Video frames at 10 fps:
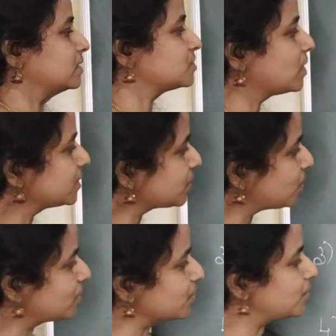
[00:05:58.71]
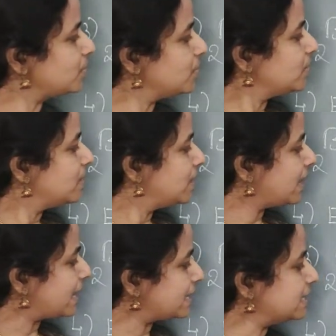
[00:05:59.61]
So I told you
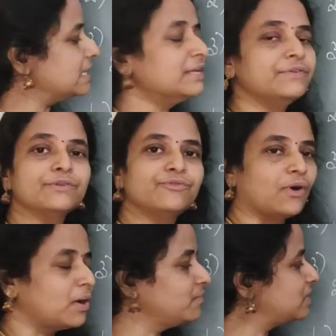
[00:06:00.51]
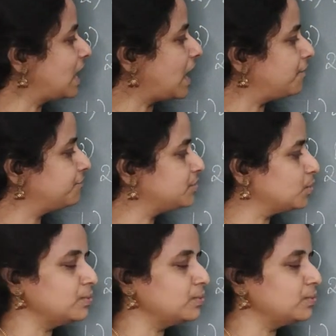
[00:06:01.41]
any living form will have